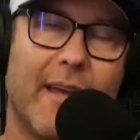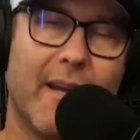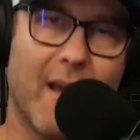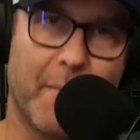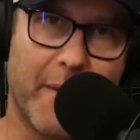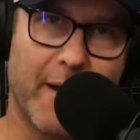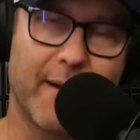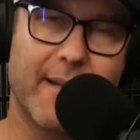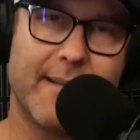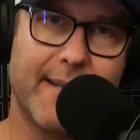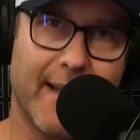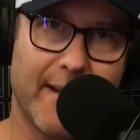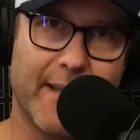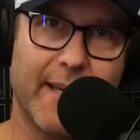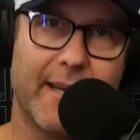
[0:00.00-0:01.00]
And I'm here to
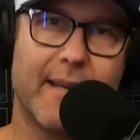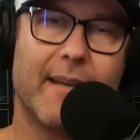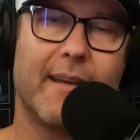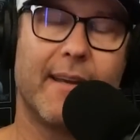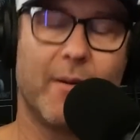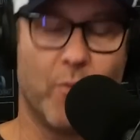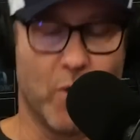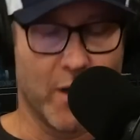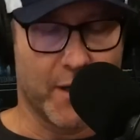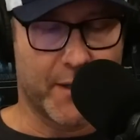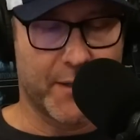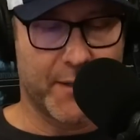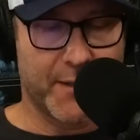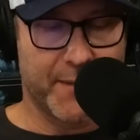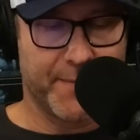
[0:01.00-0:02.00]
tell you, it
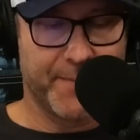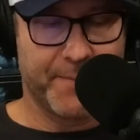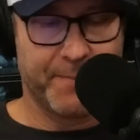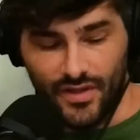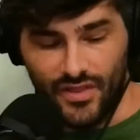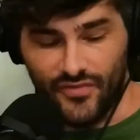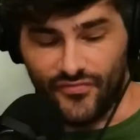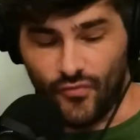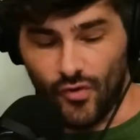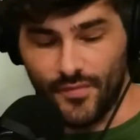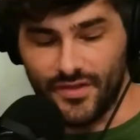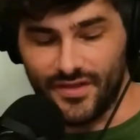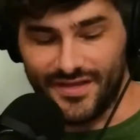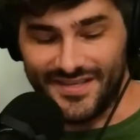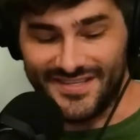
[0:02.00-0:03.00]
works. The
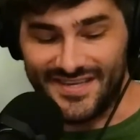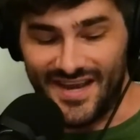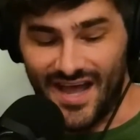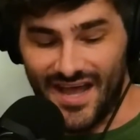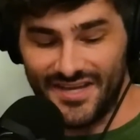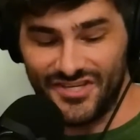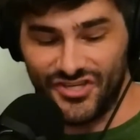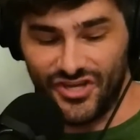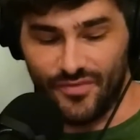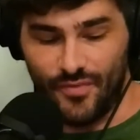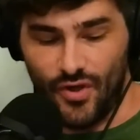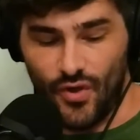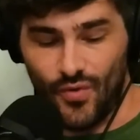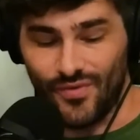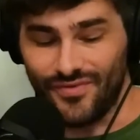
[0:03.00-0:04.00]
formula is
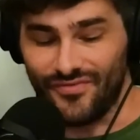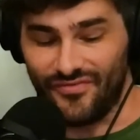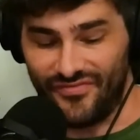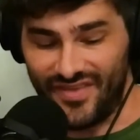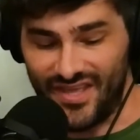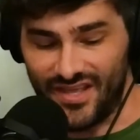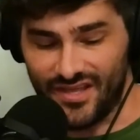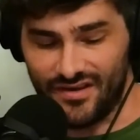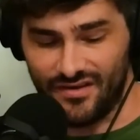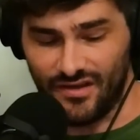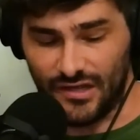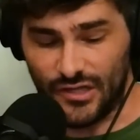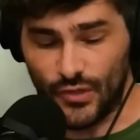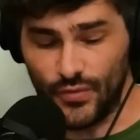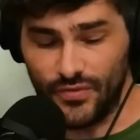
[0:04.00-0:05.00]
non-GMO, vegan,
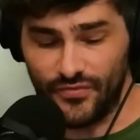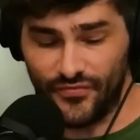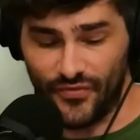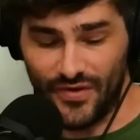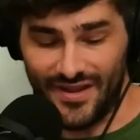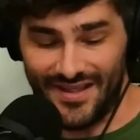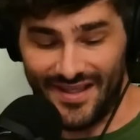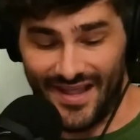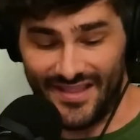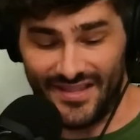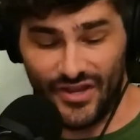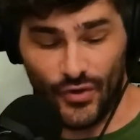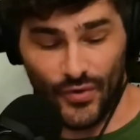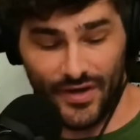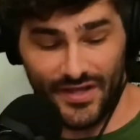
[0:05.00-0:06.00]
gluten-free, and the
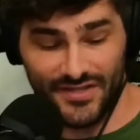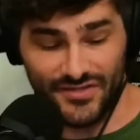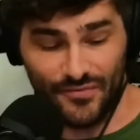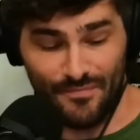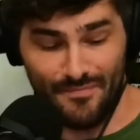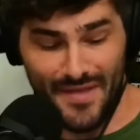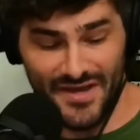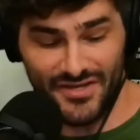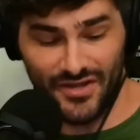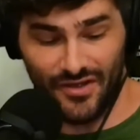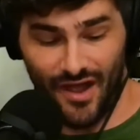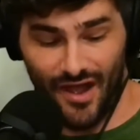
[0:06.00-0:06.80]
ingredients are meant to